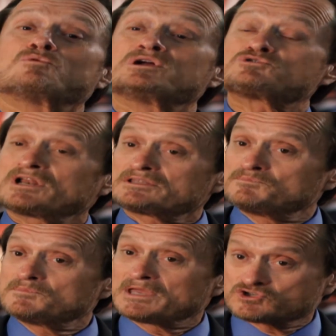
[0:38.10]
We try to
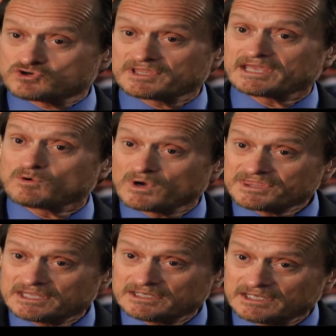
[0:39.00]
make sure they get what
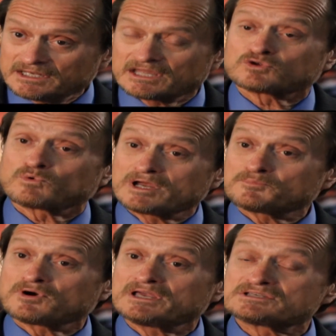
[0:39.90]
they need at the right
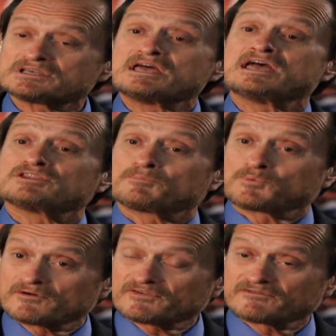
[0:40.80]
price and the
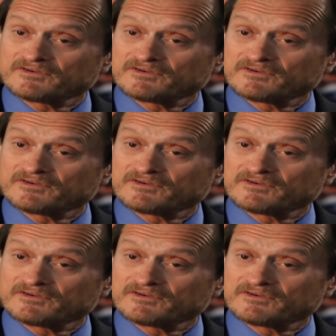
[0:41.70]
perfect